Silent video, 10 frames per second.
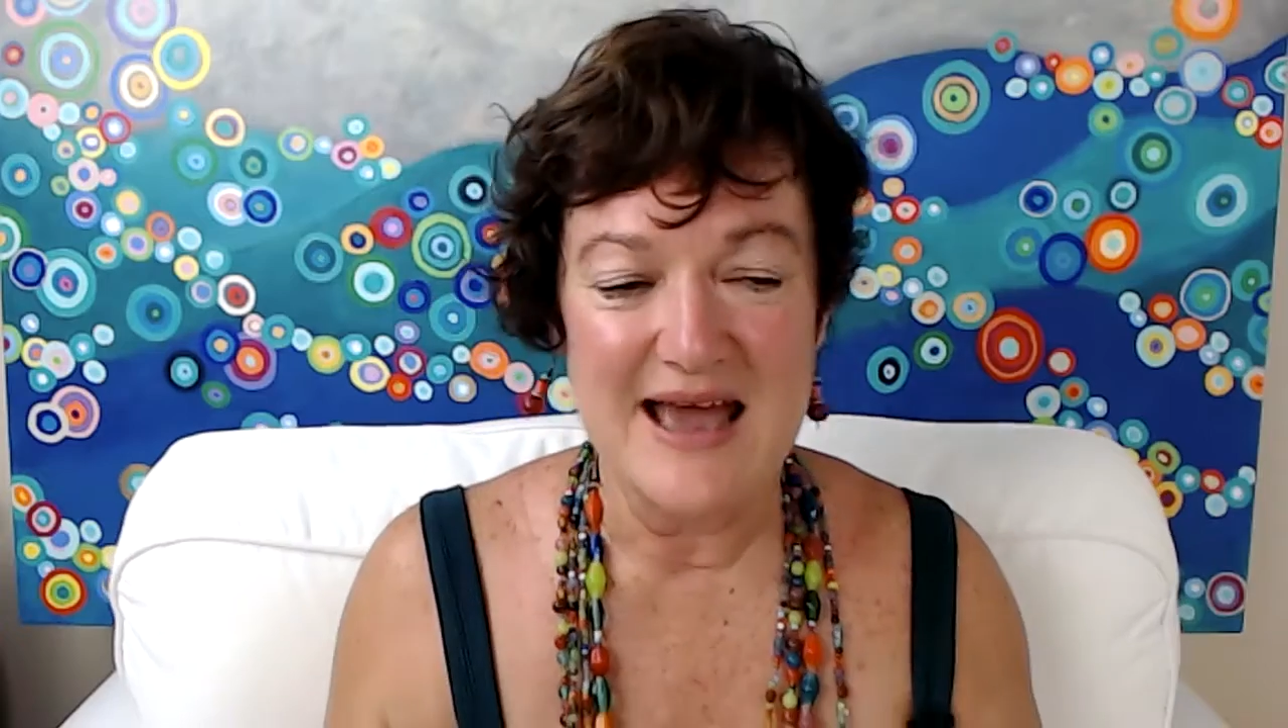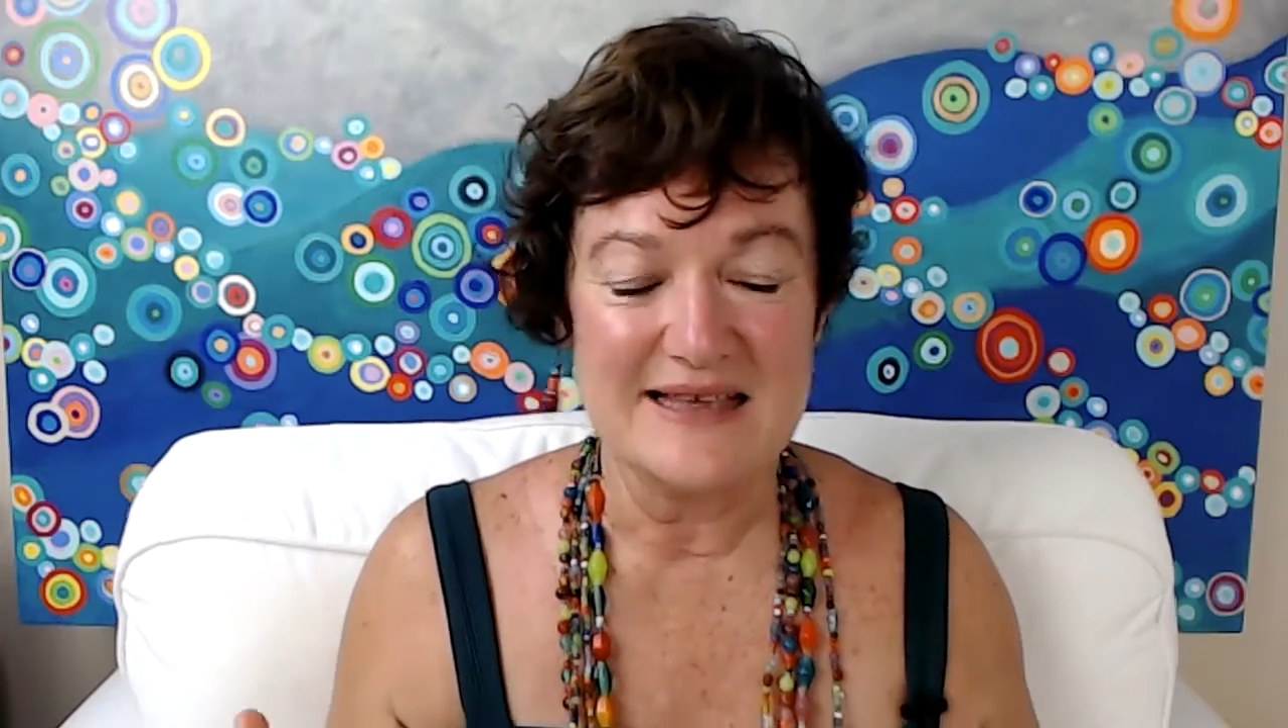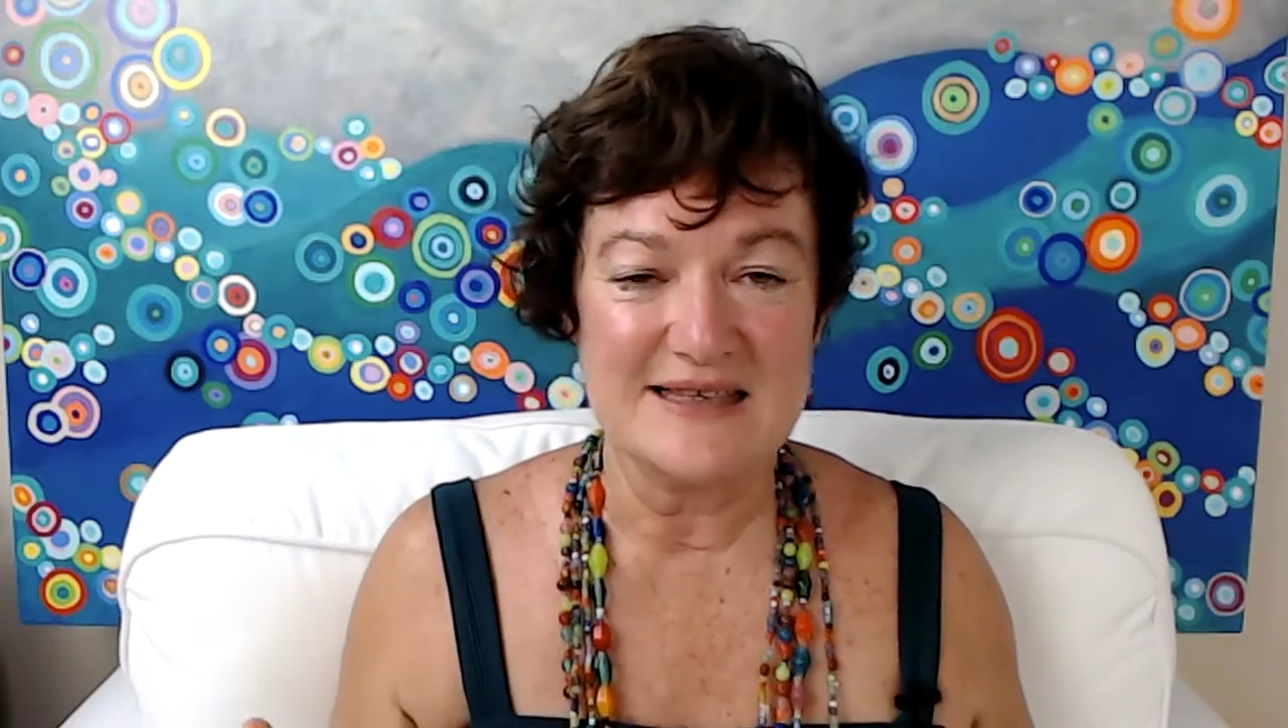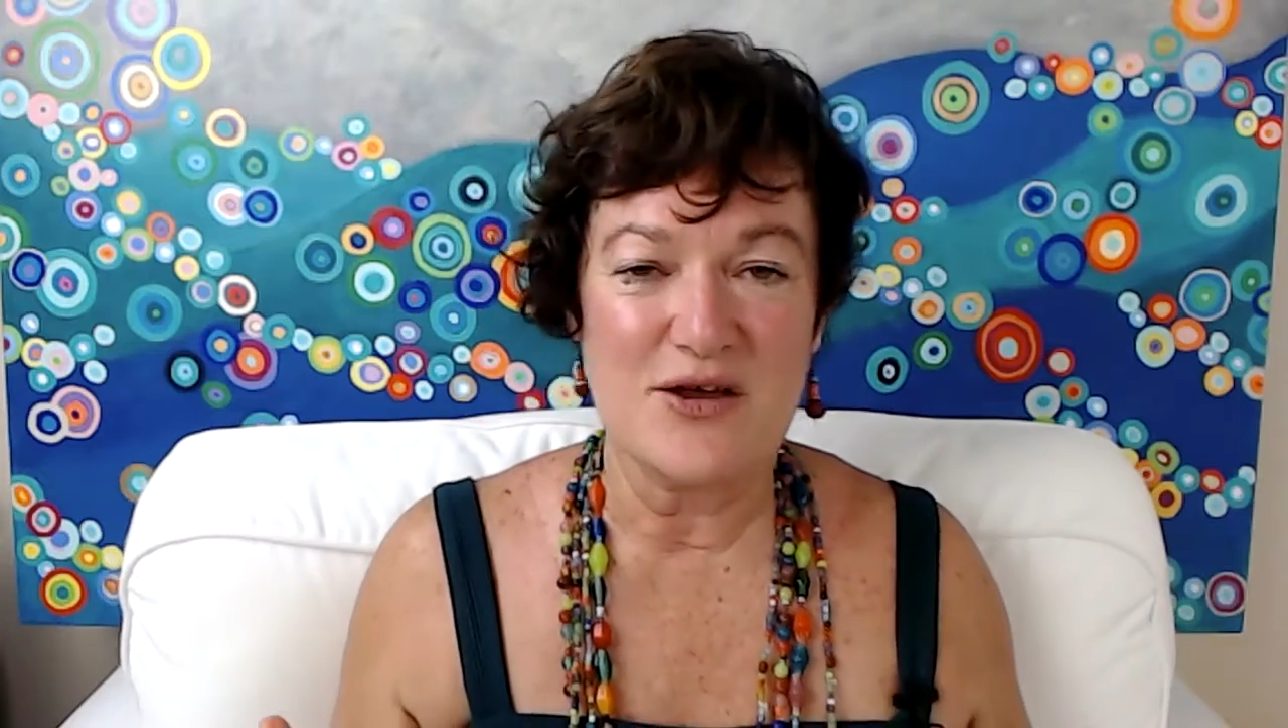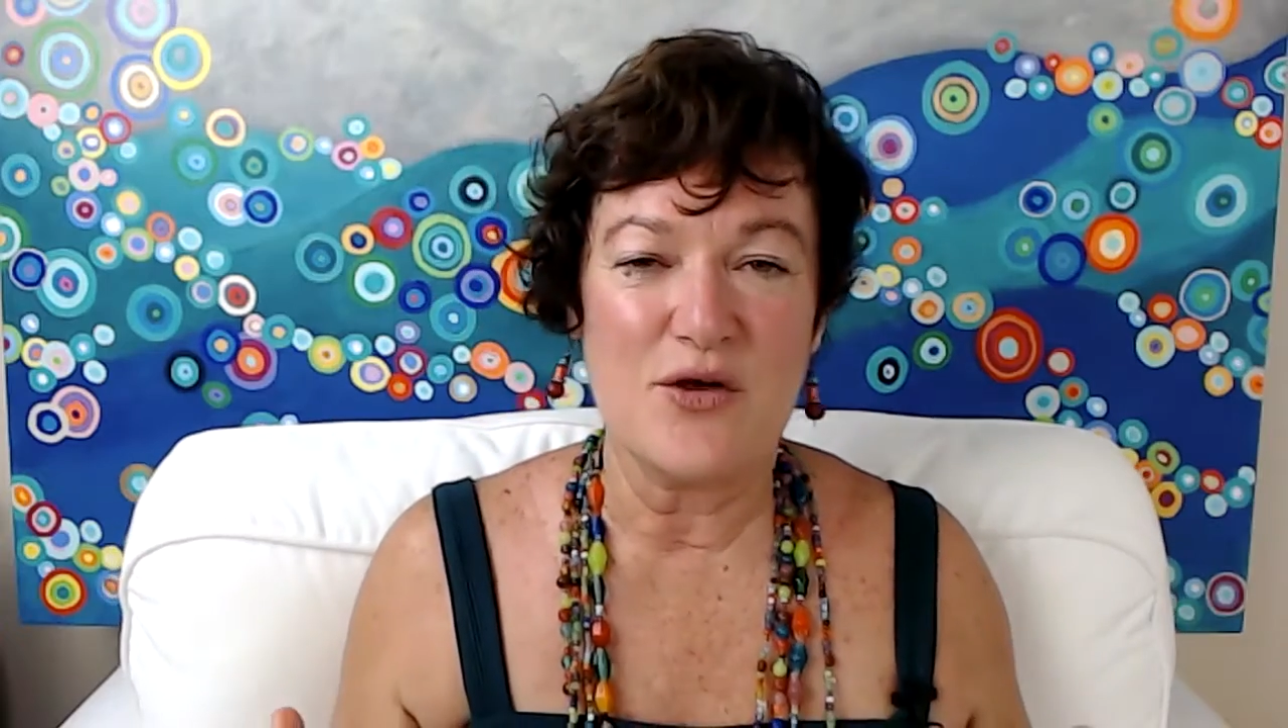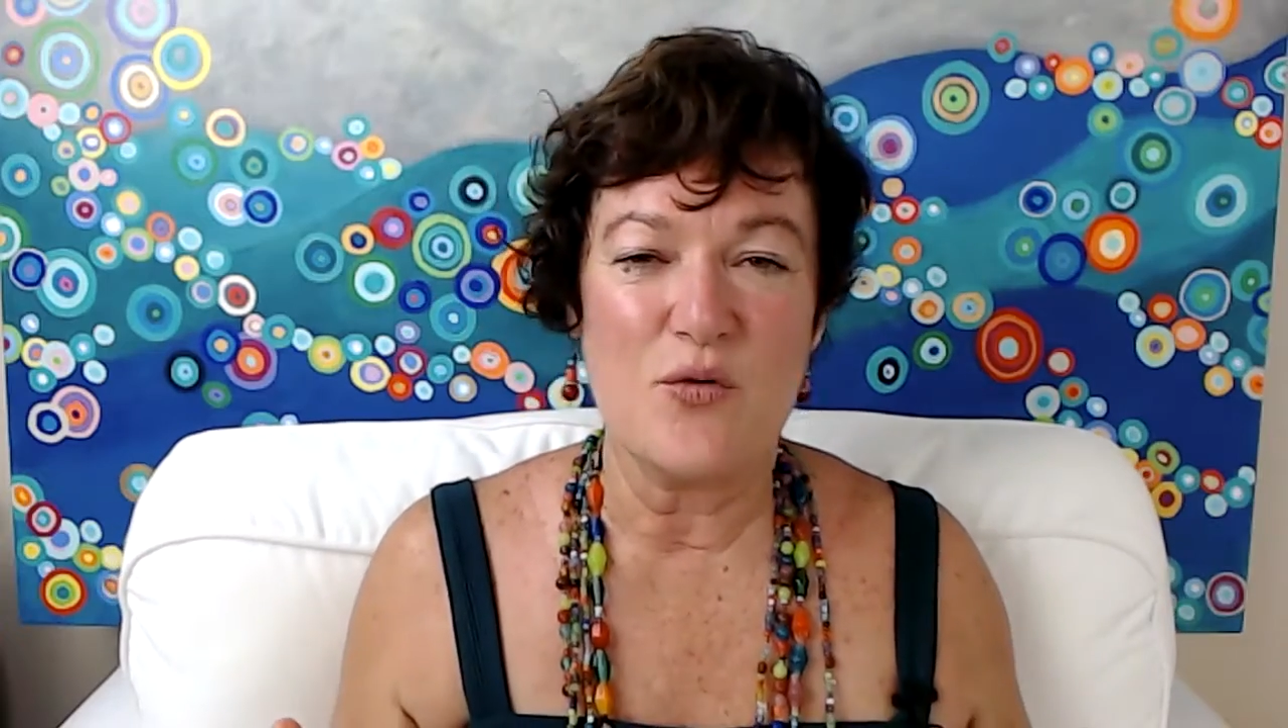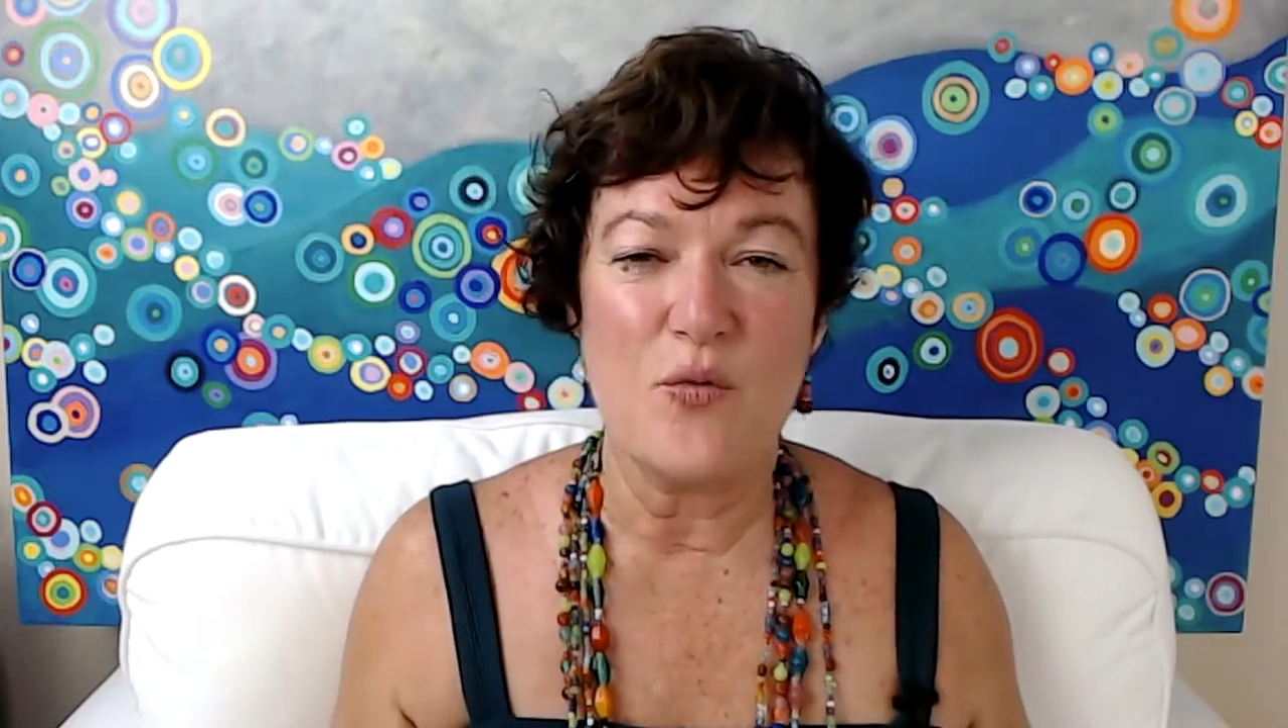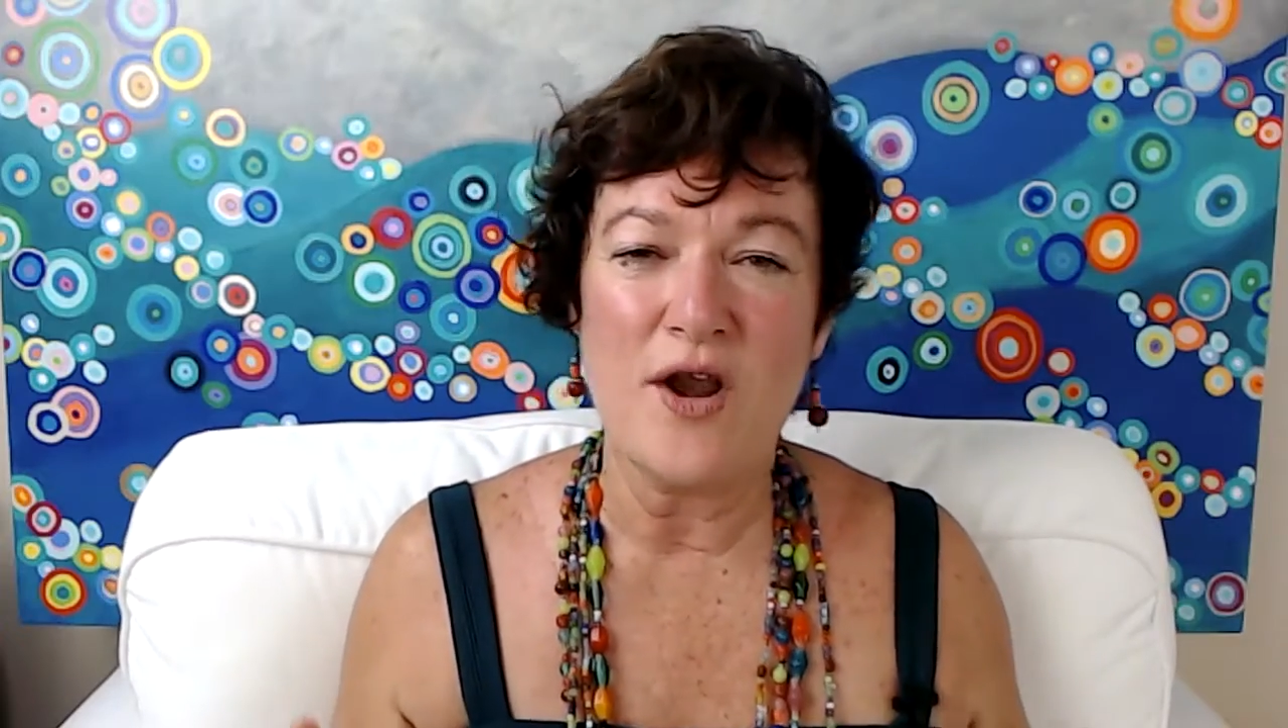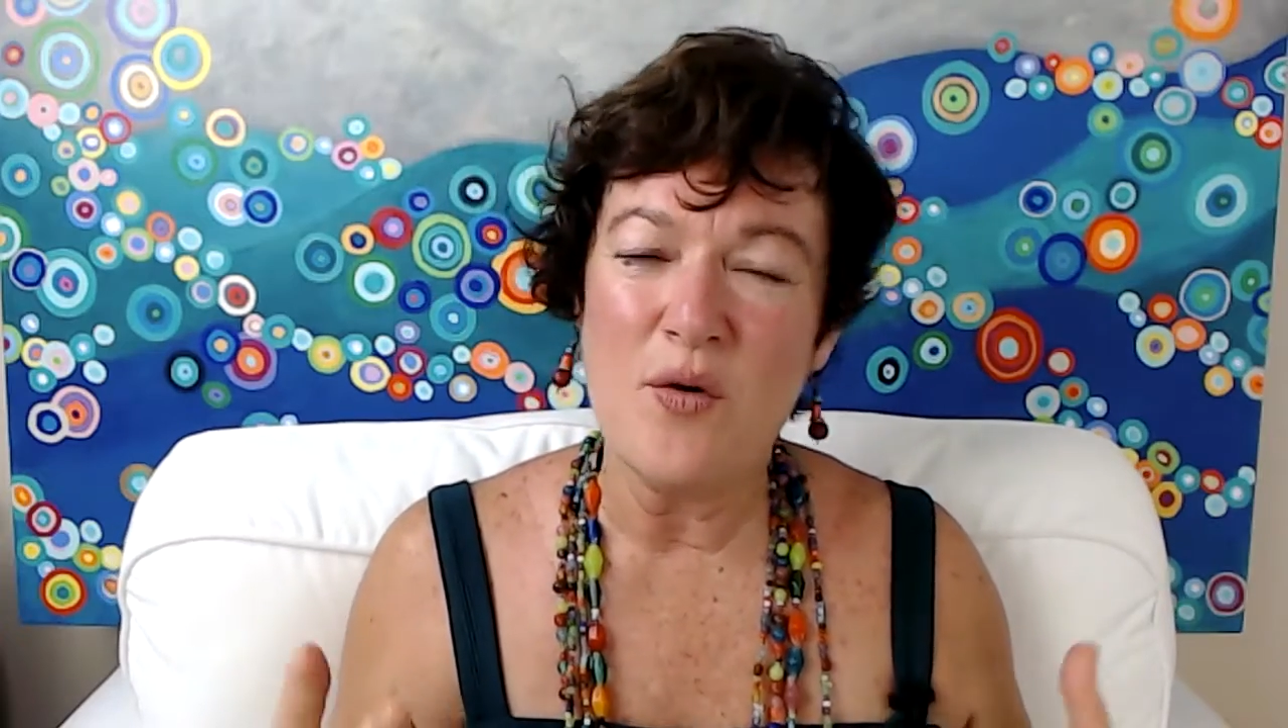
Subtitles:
So what I